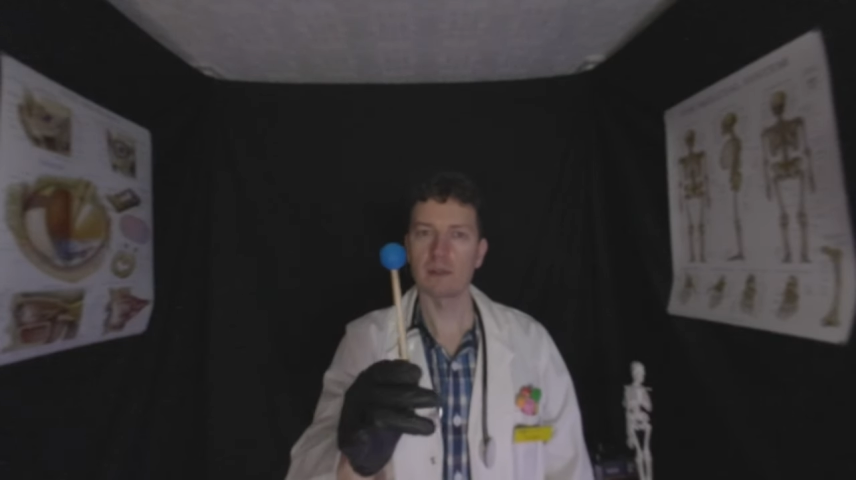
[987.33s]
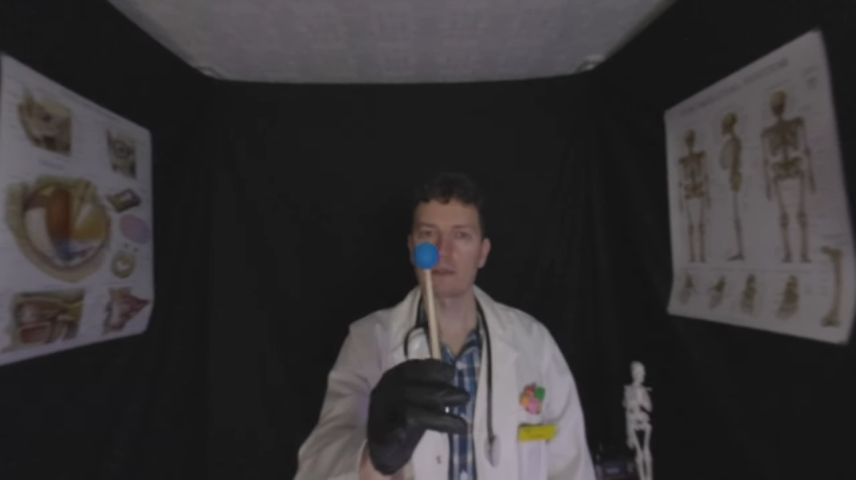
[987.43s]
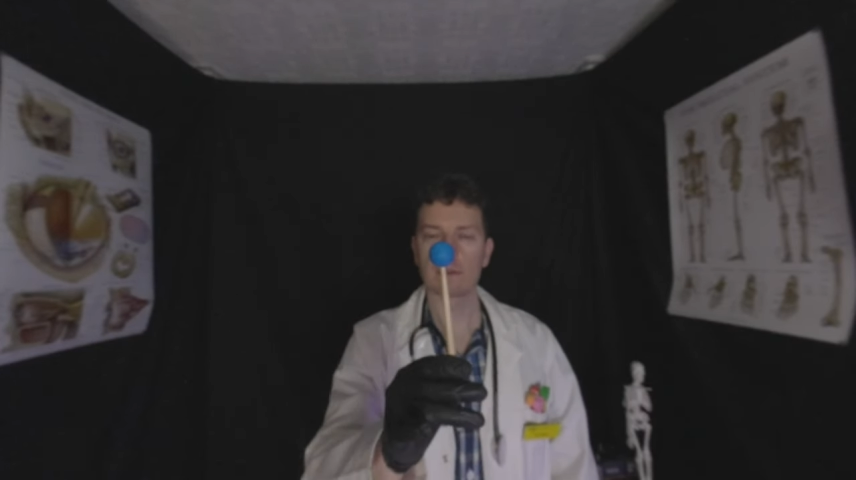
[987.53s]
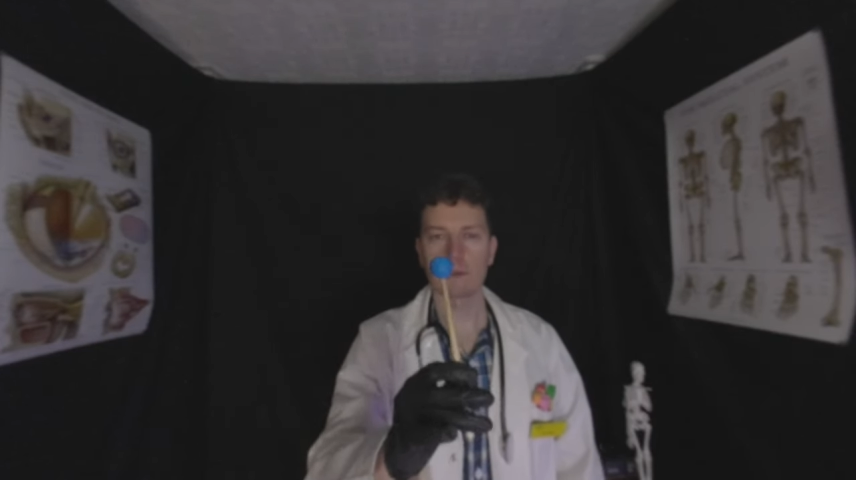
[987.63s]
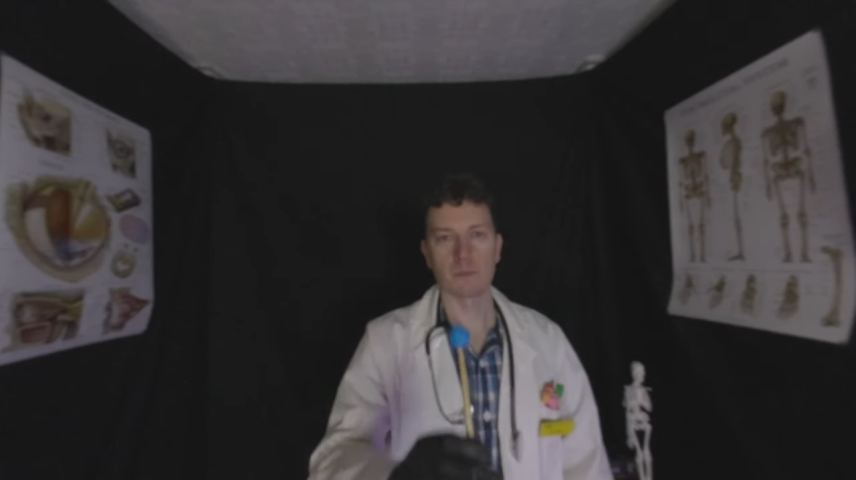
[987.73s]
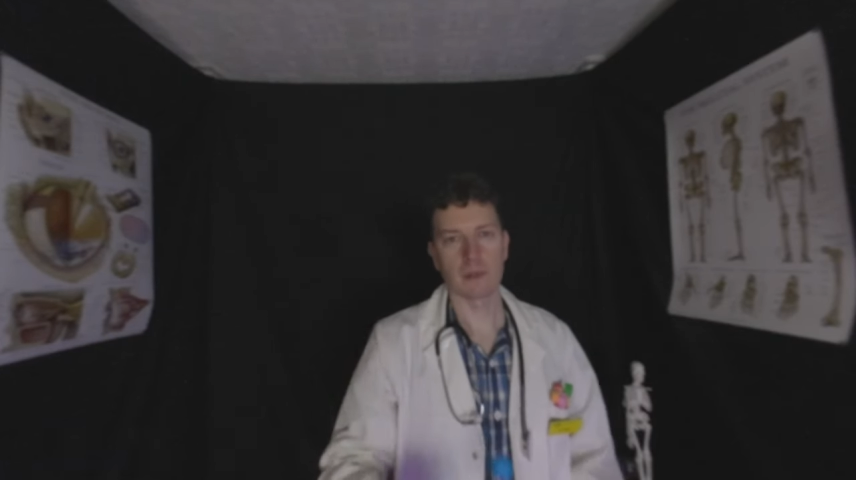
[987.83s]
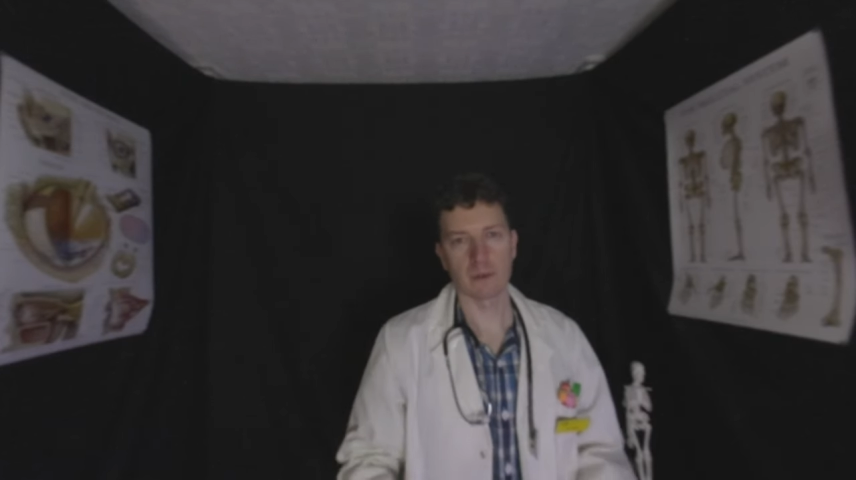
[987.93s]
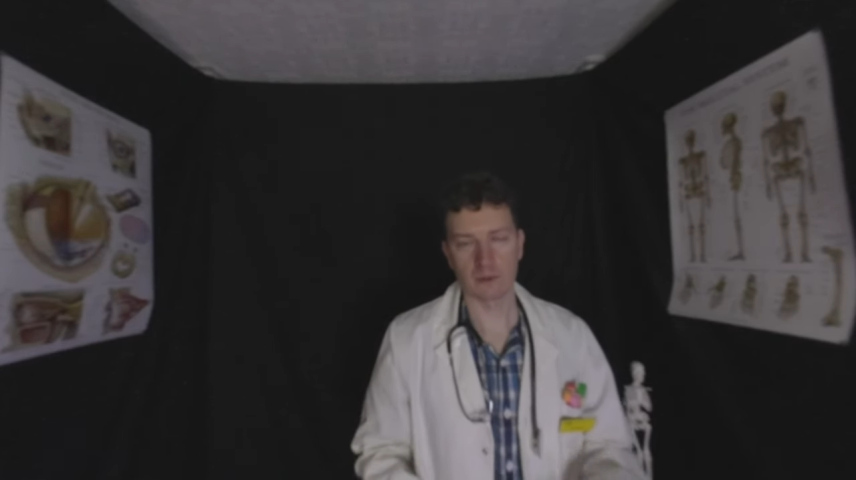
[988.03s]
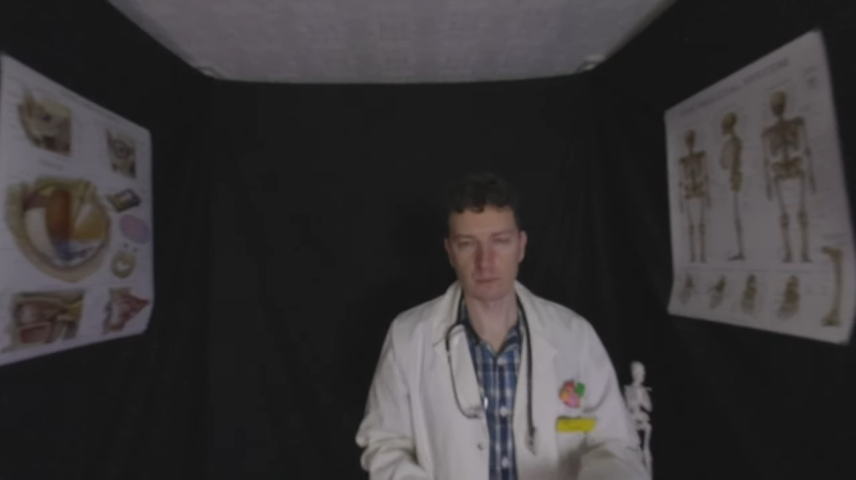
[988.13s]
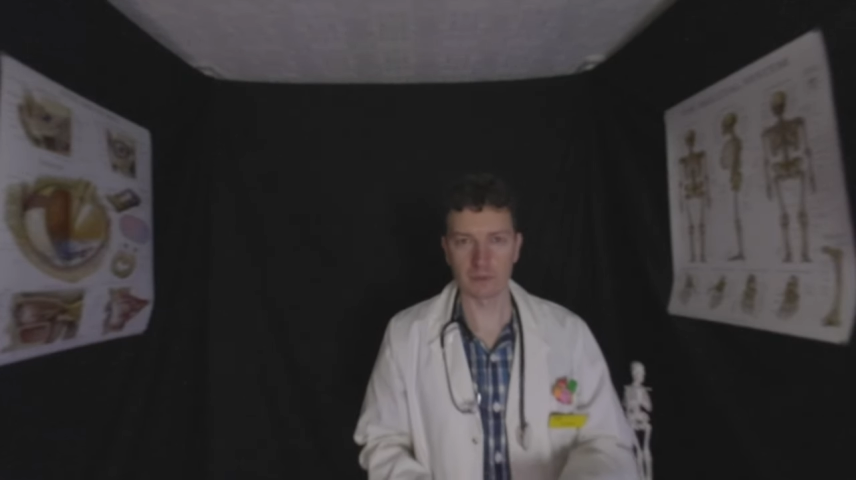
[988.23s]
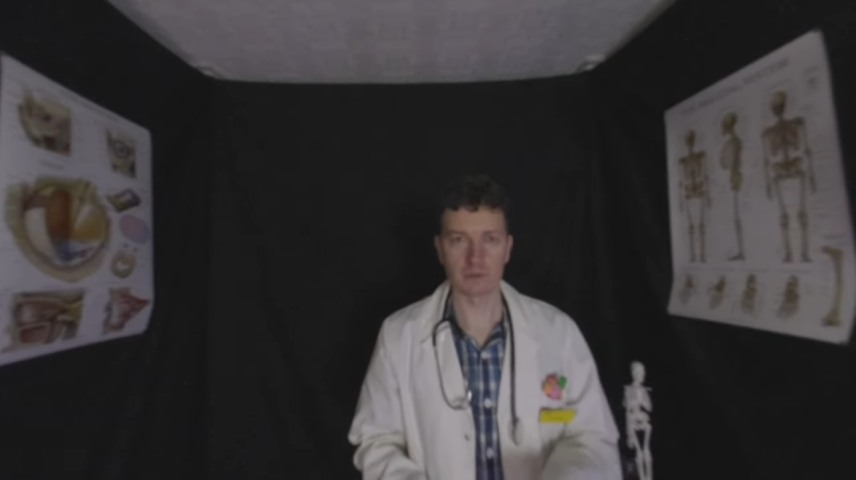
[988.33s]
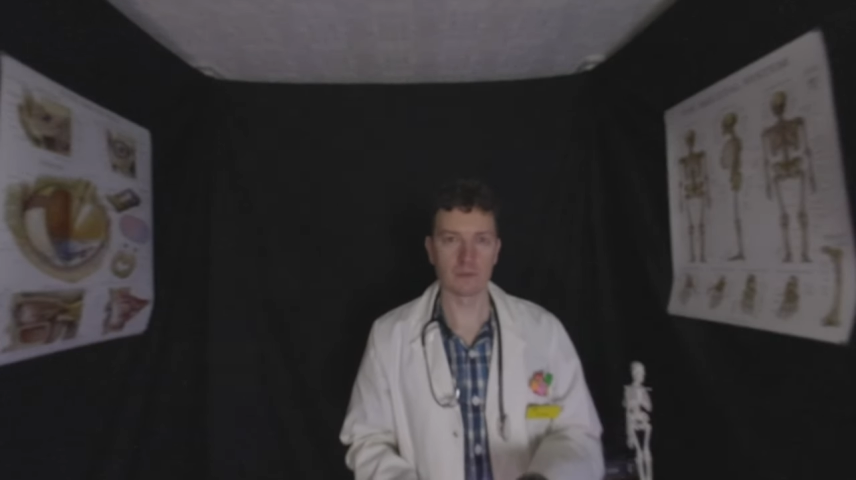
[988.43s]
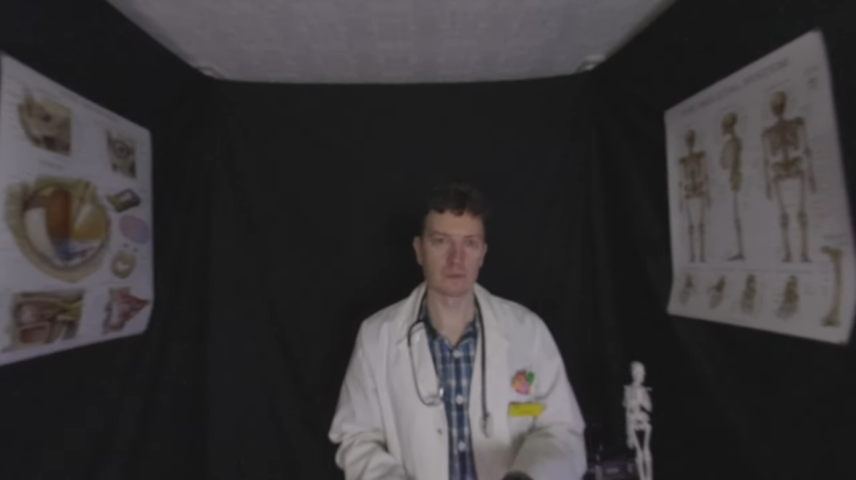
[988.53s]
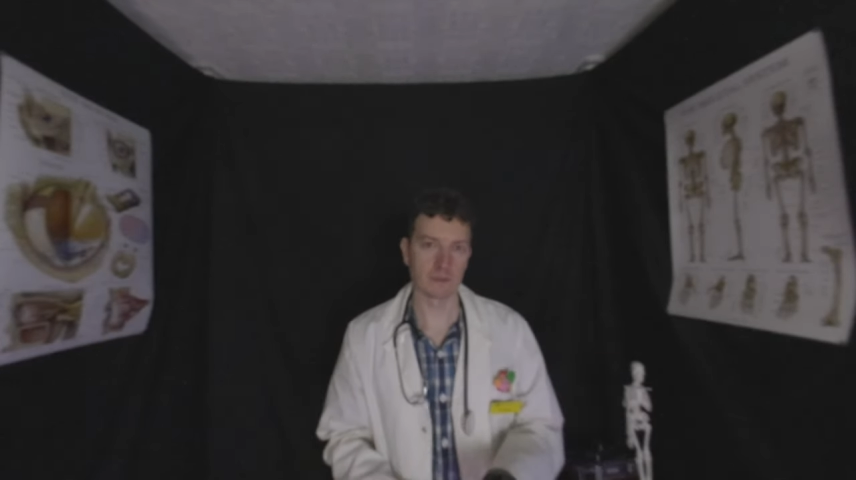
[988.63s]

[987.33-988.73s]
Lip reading: take a step back. We're going to do the